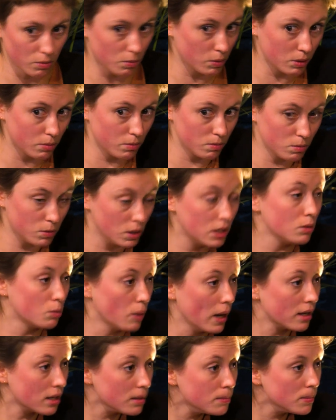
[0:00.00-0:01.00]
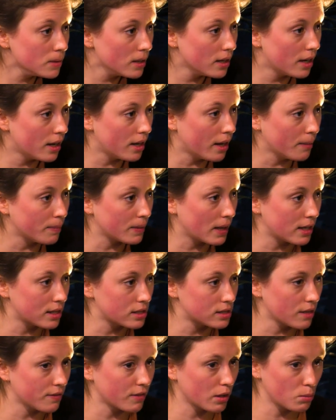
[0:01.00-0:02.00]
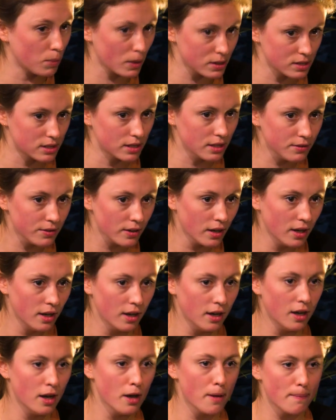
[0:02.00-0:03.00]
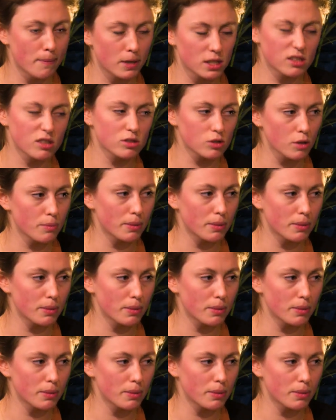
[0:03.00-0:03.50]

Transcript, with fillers: we really welcome, um, and it's something positive. But it's also